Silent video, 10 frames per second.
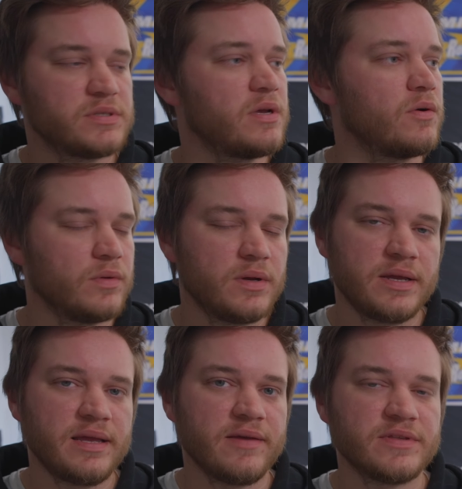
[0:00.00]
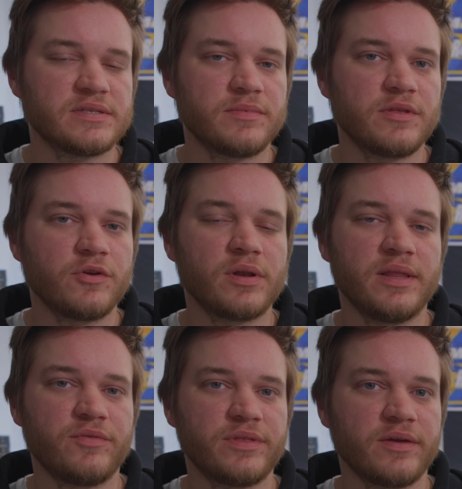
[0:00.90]
So if it's something you're gonna
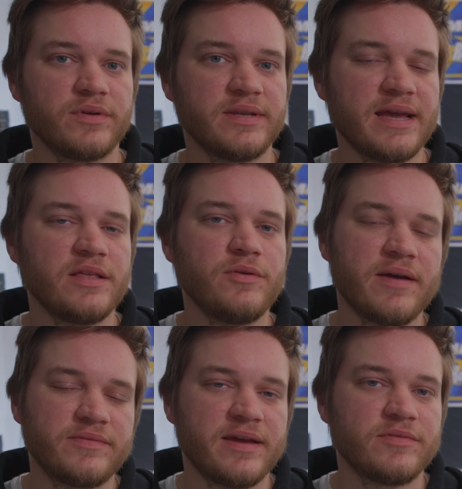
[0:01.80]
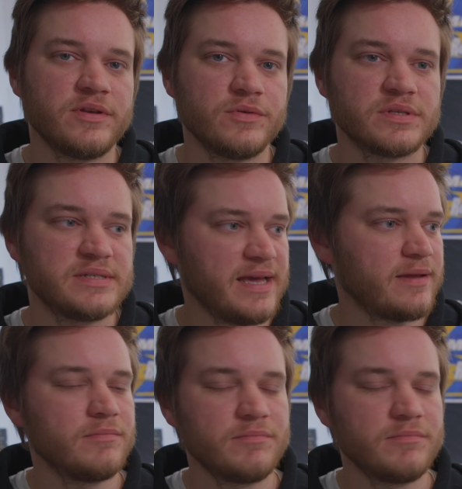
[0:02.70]
live with every day and you have to have the newest tech,